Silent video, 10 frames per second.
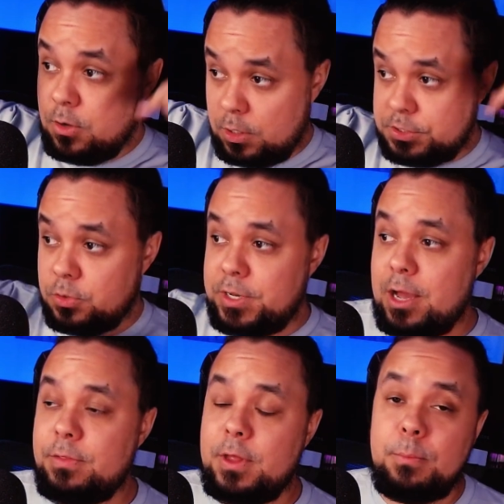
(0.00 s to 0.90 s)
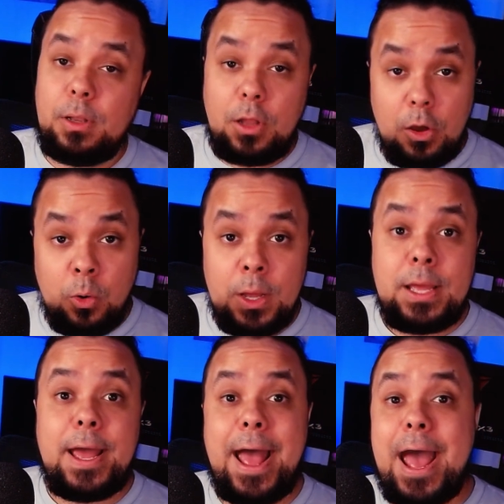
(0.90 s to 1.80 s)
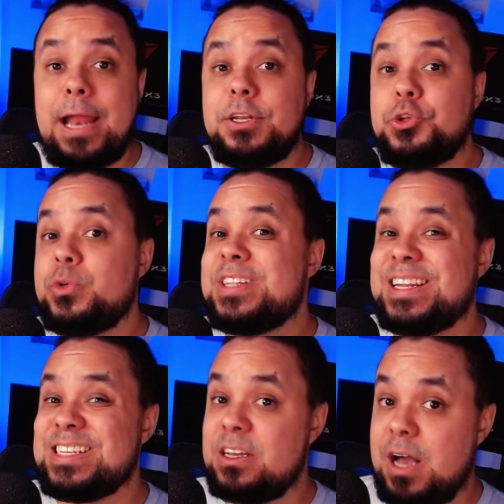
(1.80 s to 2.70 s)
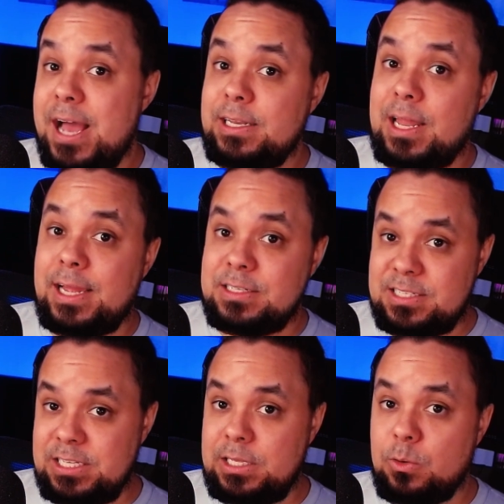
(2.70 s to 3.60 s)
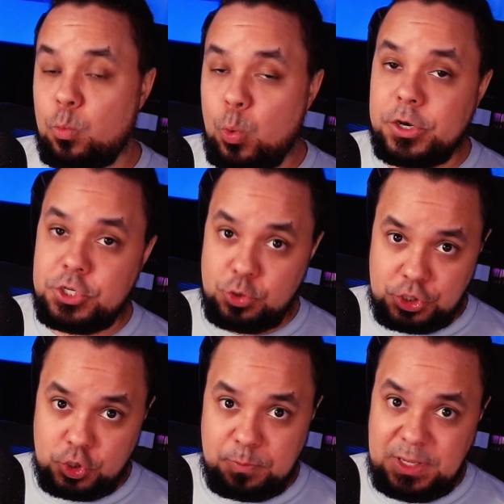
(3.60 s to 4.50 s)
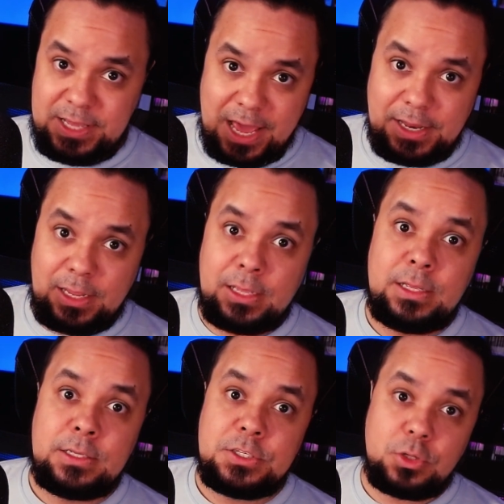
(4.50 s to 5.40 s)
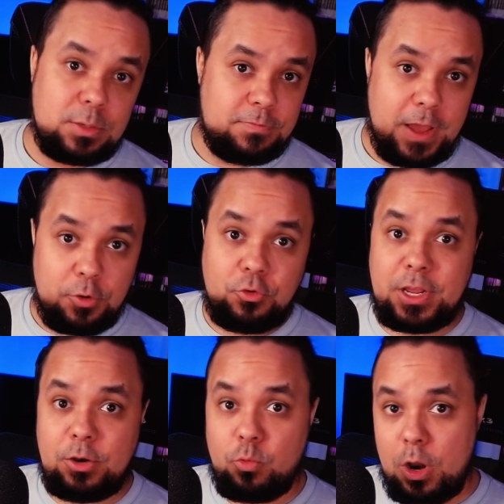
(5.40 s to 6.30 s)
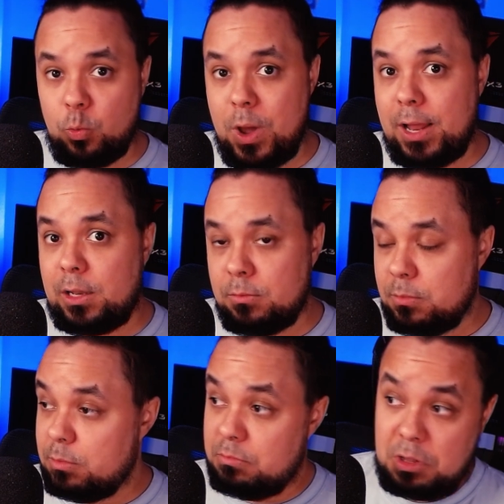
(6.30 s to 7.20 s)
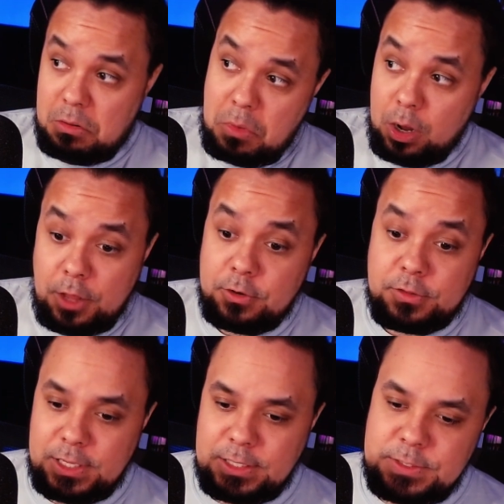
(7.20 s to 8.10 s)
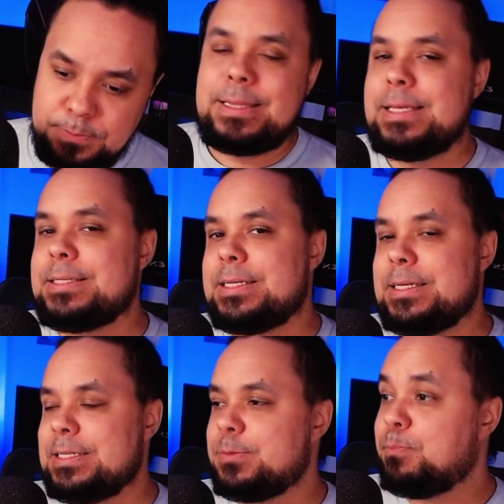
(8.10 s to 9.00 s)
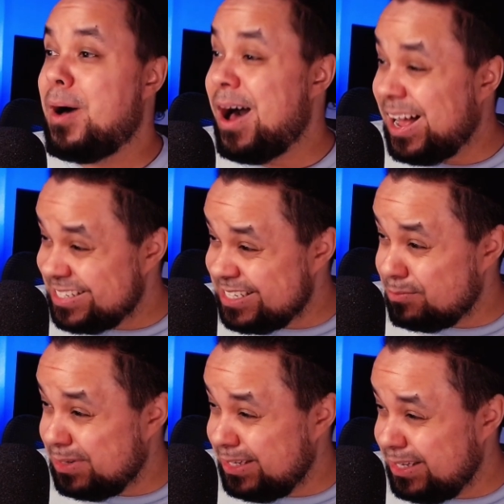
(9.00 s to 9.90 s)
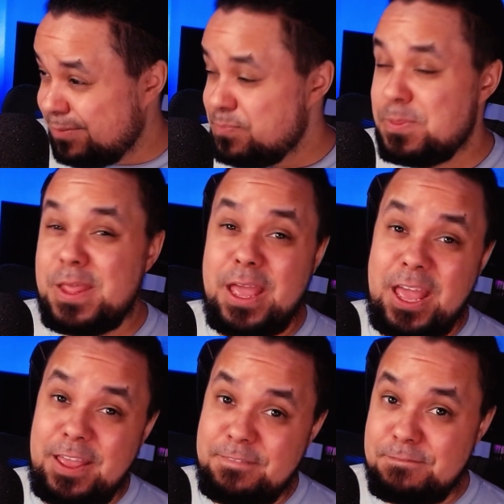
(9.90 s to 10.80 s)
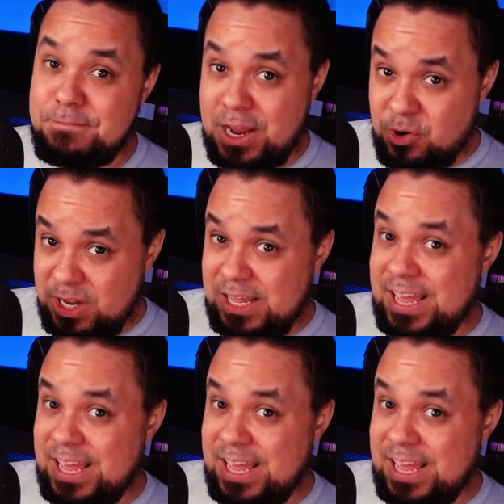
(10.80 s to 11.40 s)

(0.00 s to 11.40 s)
also down there below, and use that as a guideline to see what you should be getting so that Foundry can run well, among other things. This is possibly a very